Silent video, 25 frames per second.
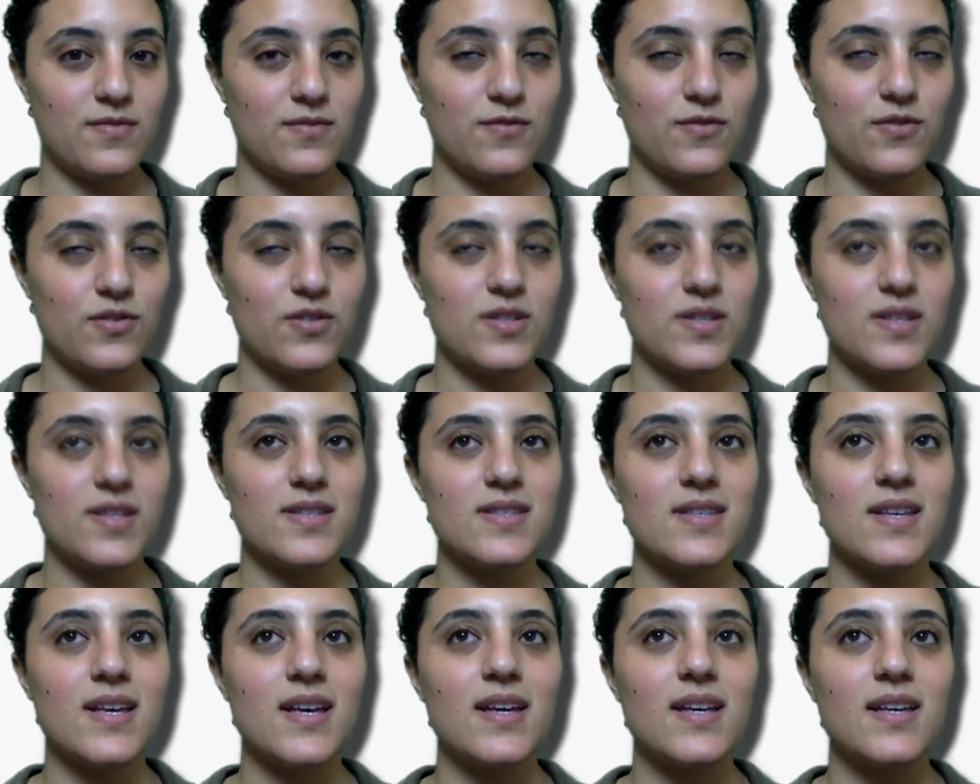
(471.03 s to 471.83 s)

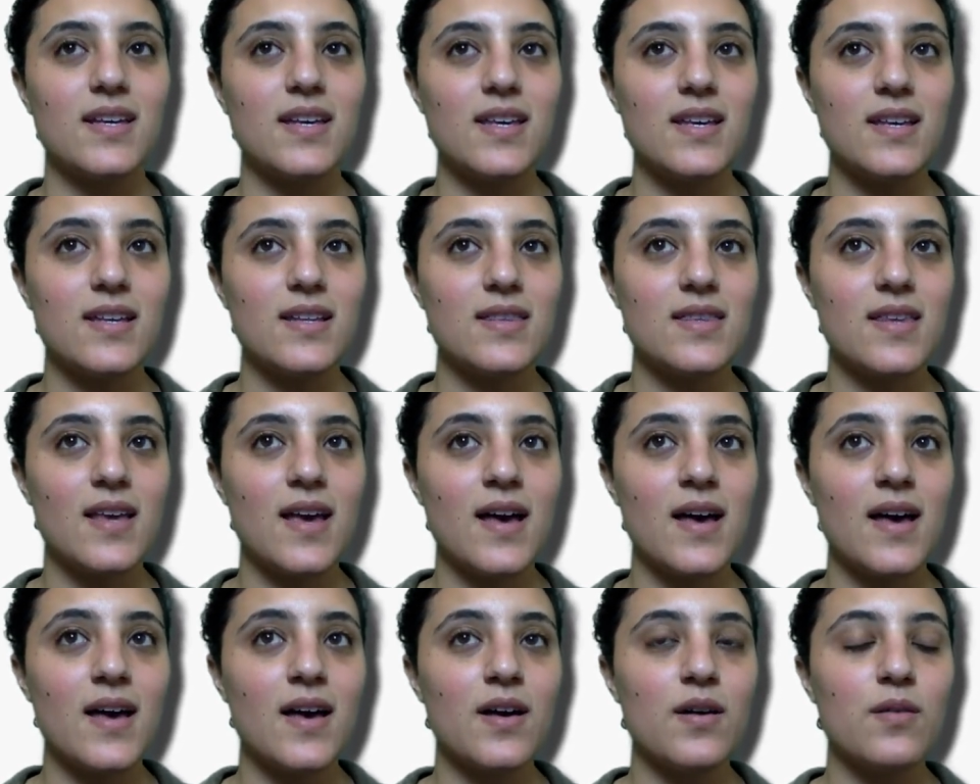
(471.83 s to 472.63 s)
versus
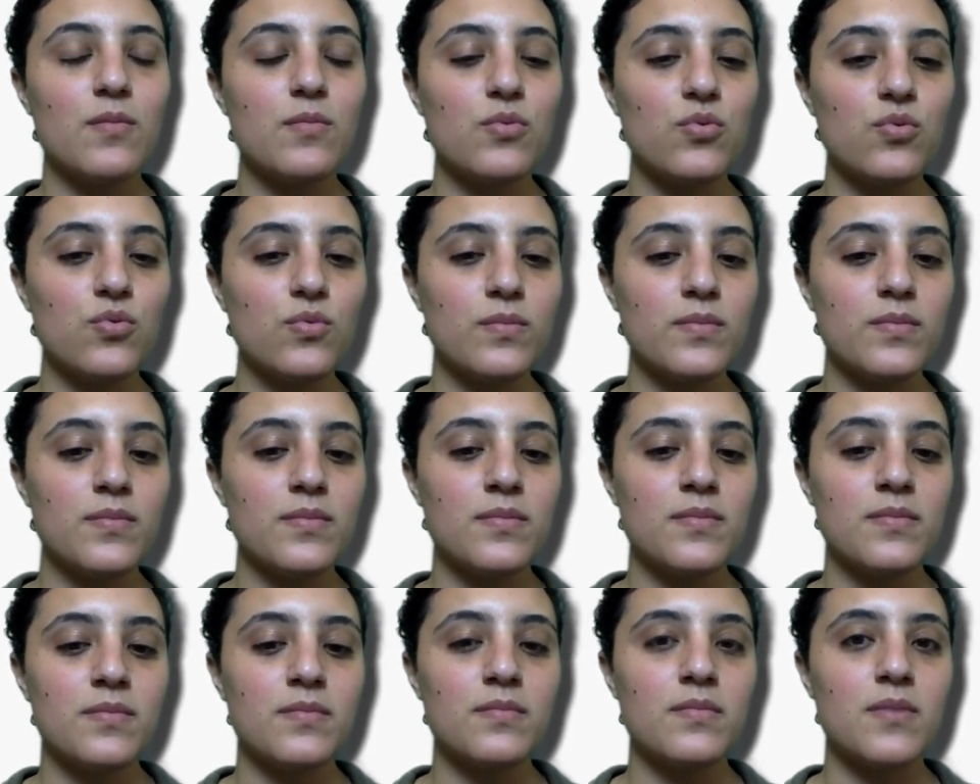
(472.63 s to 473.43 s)

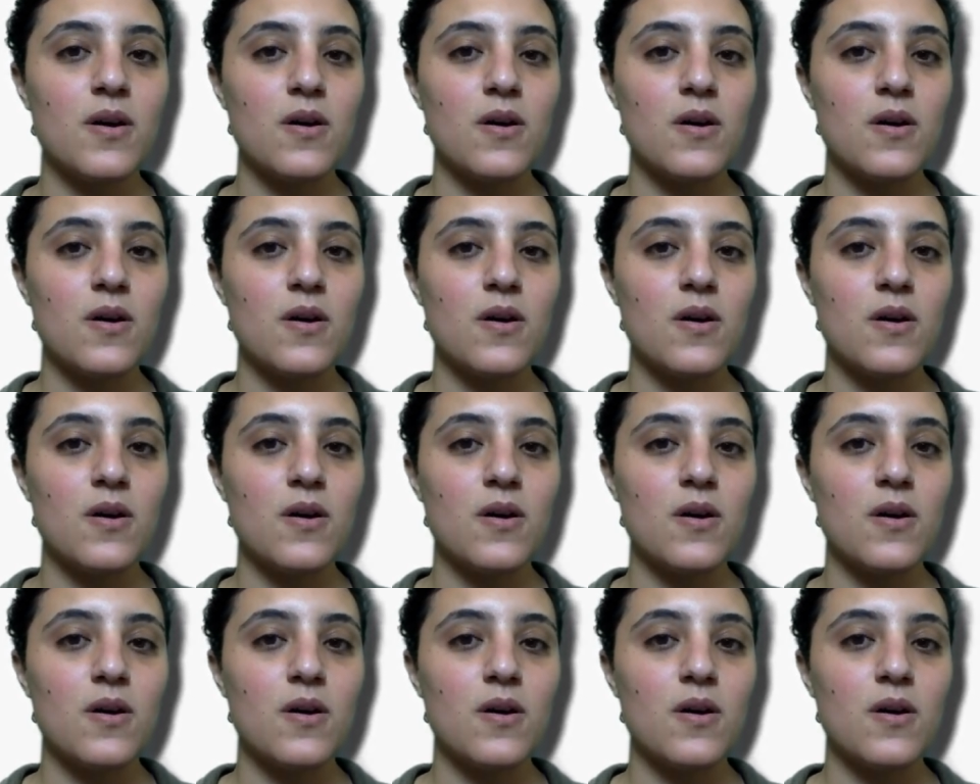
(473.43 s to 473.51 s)
kitabun